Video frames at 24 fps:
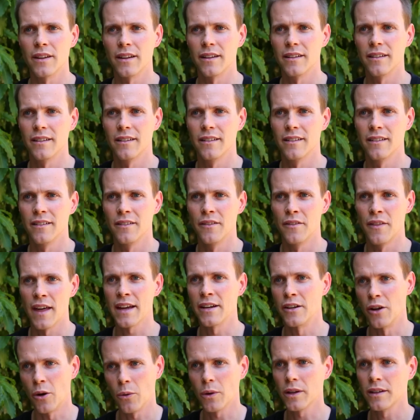that they
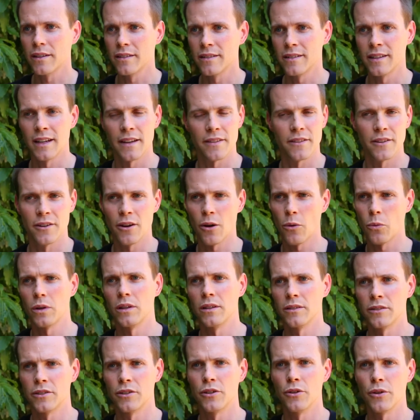know it, yet they're not
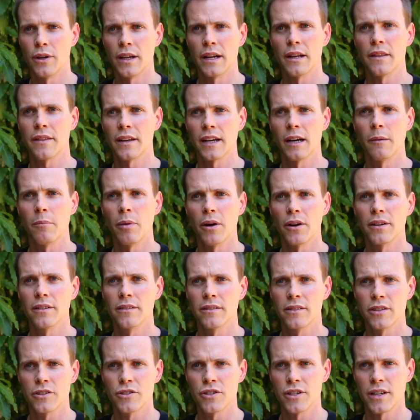willing to do anything about it
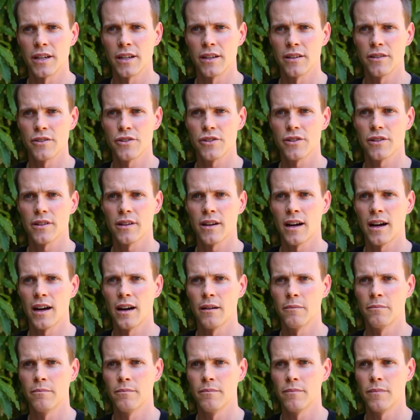to change
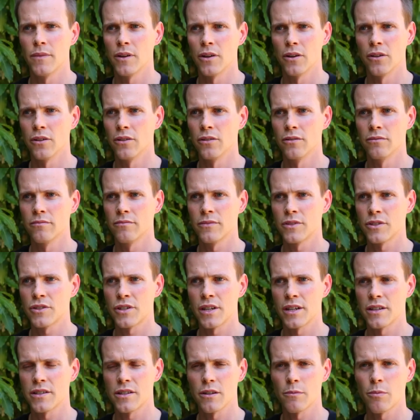their
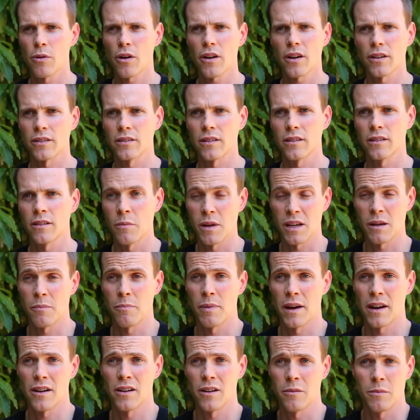product, to make it
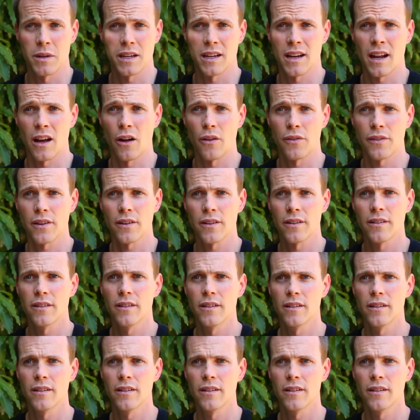better, to make it healthier.